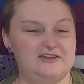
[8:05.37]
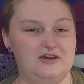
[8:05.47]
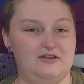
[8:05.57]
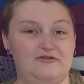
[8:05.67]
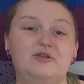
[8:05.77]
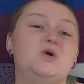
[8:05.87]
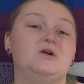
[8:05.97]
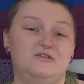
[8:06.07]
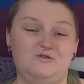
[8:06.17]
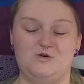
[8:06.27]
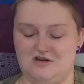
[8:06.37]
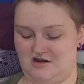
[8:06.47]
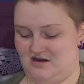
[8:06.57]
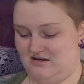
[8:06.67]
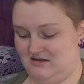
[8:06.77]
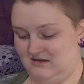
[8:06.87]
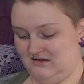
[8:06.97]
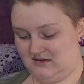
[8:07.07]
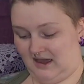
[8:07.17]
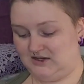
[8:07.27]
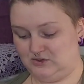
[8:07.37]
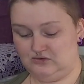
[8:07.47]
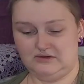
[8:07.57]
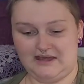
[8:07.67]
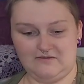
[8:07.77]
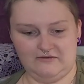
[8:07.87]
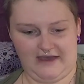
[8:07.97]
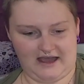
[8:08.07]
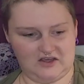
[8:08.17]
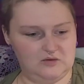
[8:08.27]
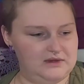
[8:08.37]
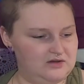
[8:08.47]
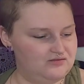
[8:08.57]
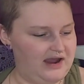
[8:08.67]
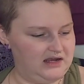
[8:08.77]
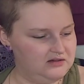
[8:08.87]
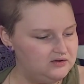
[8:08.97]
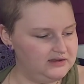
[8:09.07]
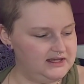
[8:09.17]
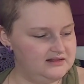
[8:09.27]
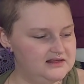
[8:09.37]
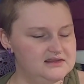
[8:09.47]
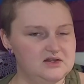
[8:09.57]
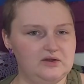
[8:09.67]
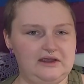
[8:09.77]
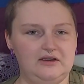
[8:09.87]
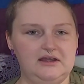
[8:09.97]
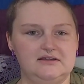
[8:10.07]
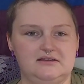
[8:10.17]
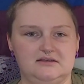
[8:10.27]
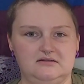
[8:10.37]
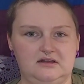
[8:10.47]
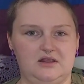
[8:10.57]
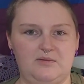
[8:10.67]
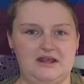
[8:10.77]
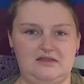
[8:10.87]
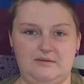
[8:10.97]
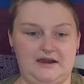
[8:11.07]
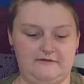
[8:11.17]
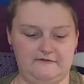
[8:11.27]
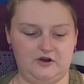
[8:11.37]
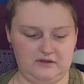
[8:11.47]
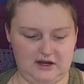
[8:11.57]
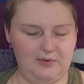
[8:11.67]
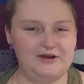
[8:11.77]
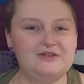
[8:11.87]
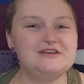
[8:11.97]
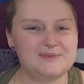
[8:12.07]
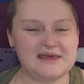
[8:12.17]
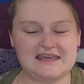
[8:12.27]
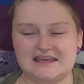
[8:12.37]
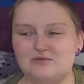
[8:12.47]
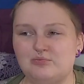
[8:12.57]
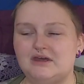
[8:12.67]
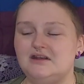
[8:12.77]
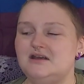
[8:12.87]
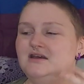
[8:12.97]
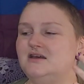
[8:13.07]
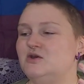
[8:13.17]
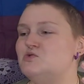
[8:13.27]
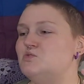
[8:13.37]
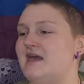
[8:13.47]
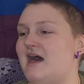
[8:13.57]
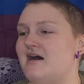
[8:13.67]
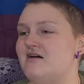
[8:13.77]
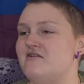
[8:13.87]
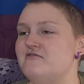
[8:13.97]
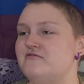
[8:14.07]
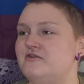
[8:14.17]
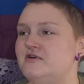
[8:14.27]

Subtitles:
it's on the floor for. I do keep vacuuming regularly in this little area to eliminate the amount of fur that I put on this blanket, but we have